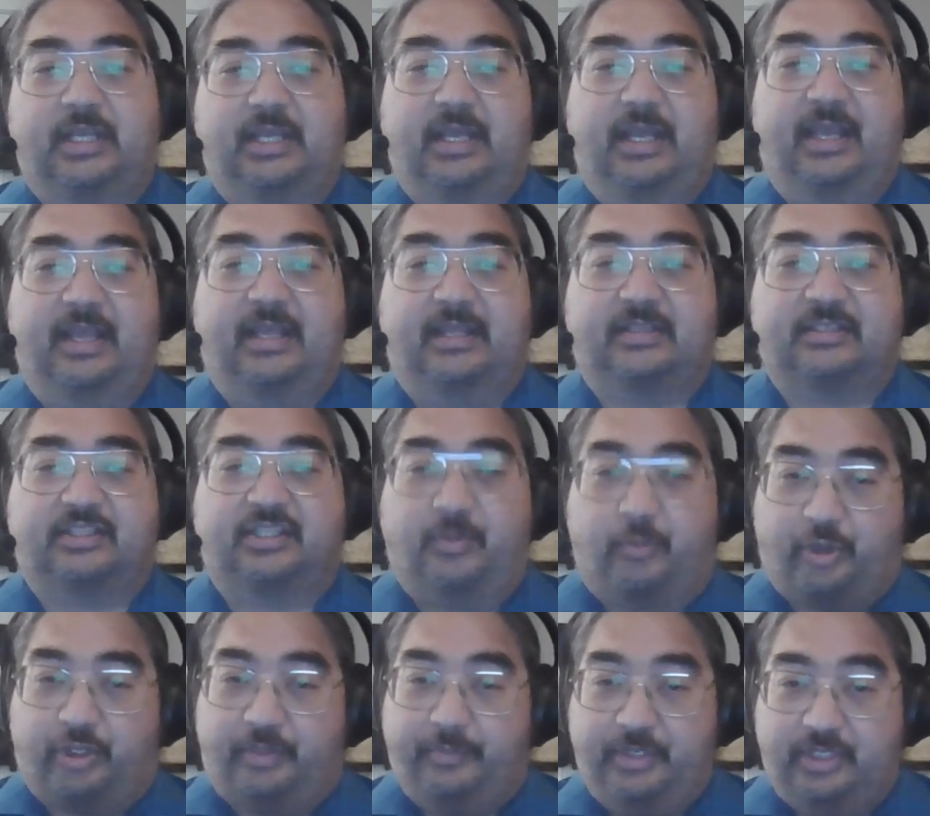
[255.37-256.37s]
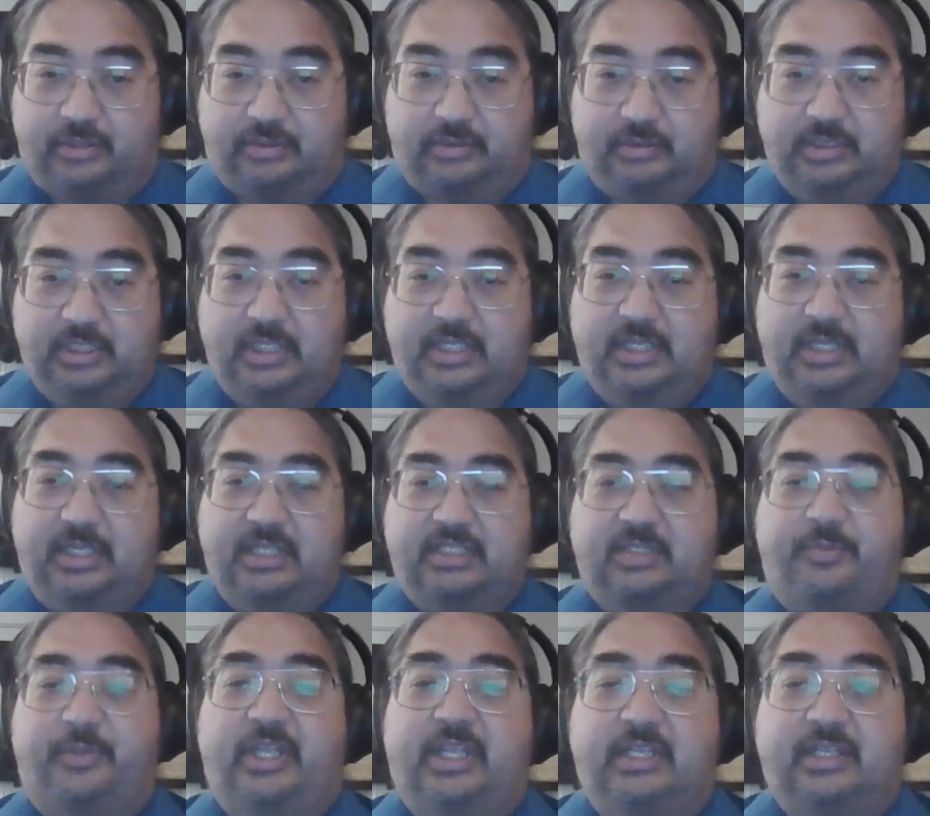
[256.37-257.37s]
And somewhere in the middle is
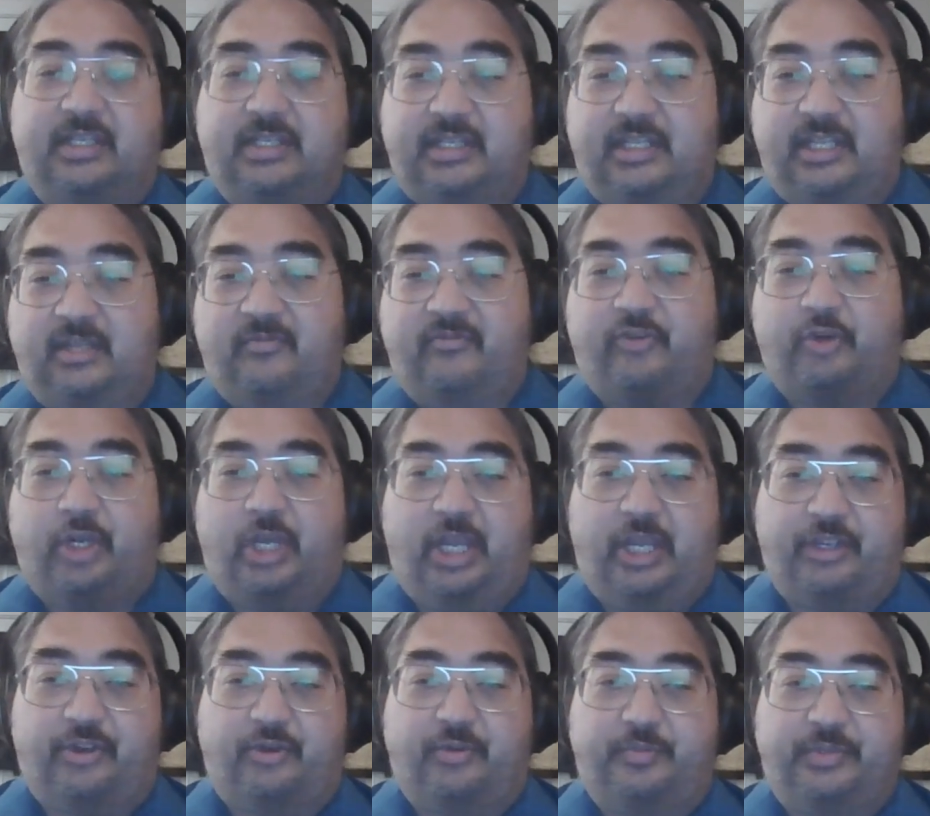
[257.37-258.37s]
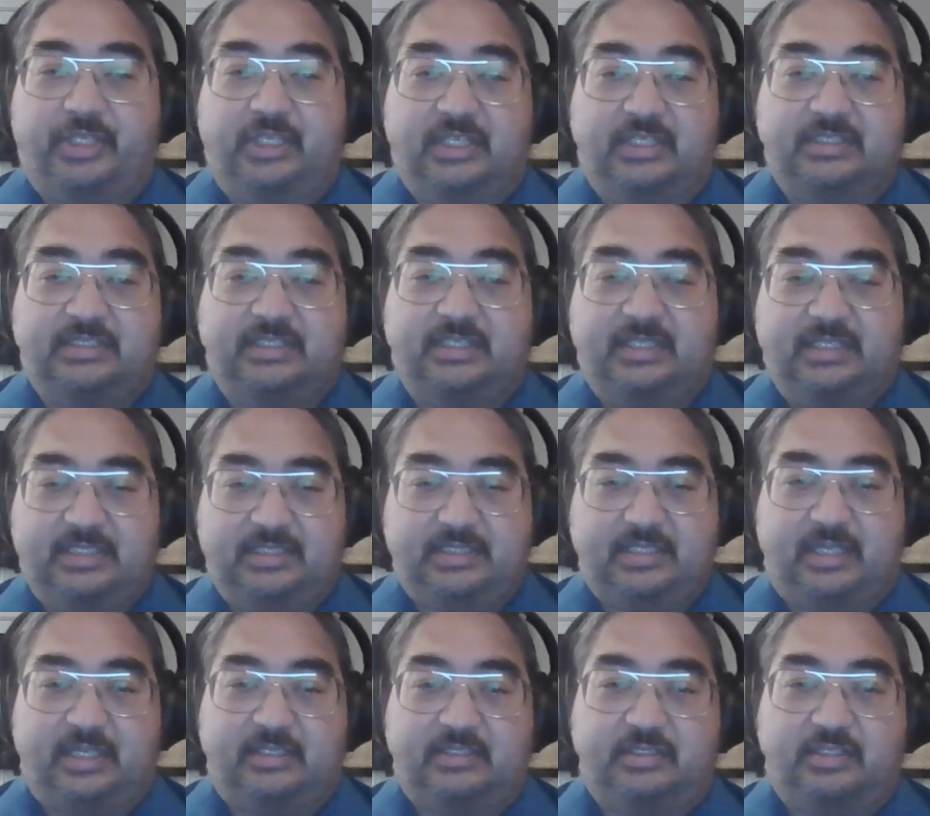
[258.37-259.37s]
being a DM for hire, because in this
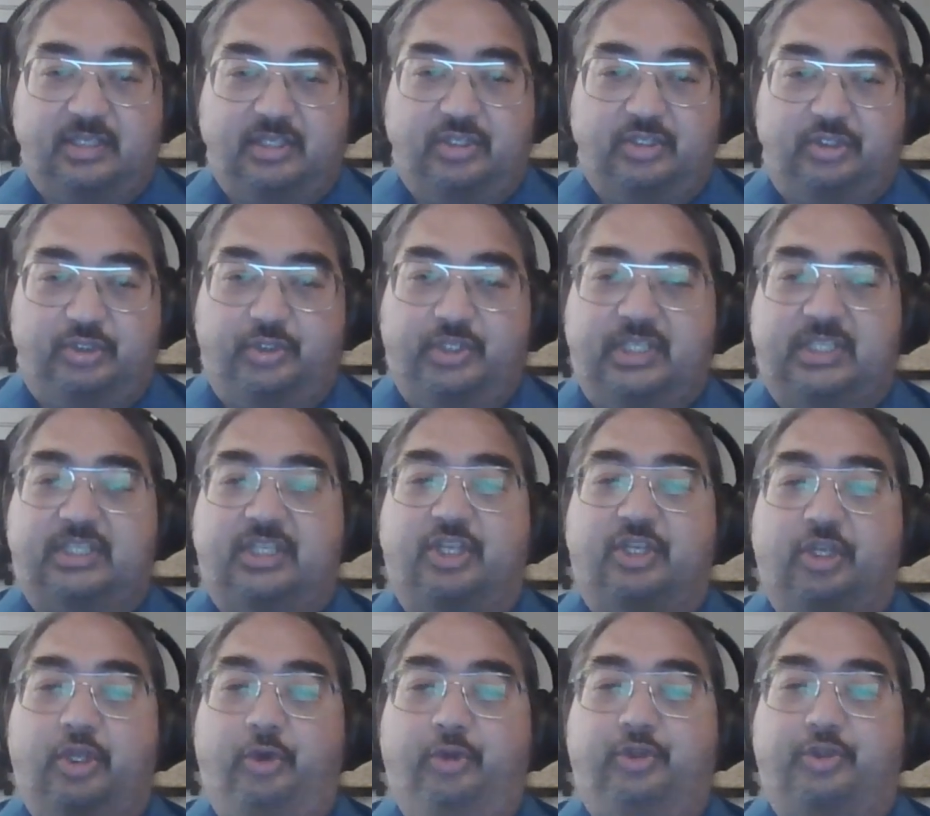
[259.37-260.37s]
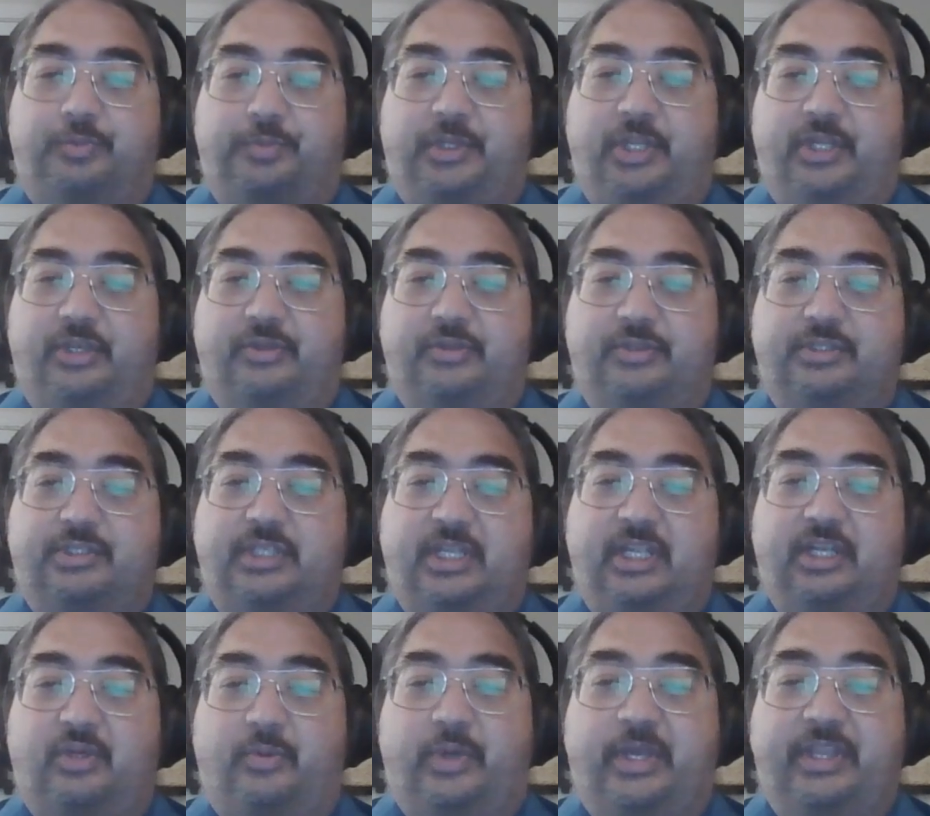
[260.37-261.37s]
case, you get to know your players in
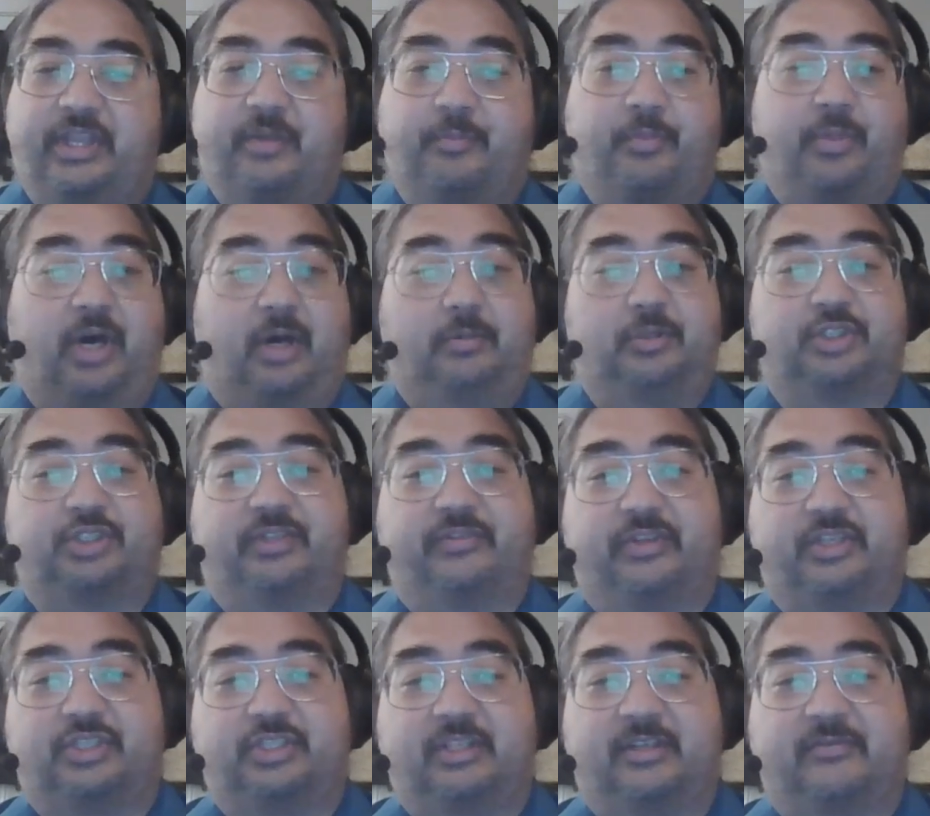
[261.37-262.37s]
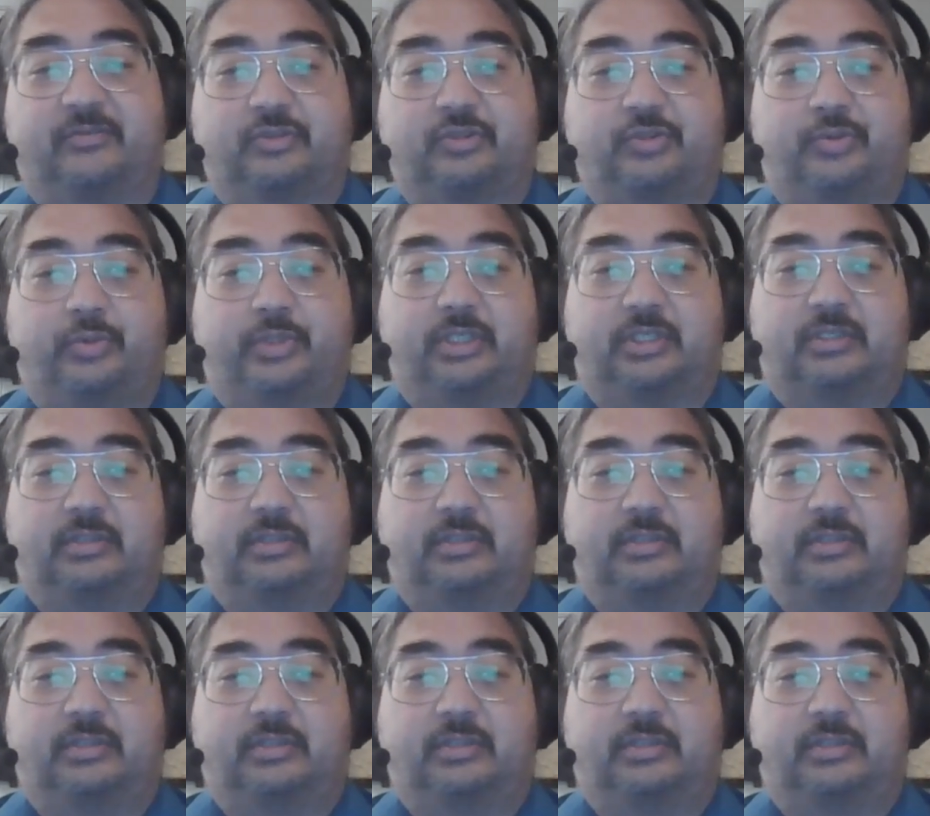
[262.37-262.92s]
a way that published events never will,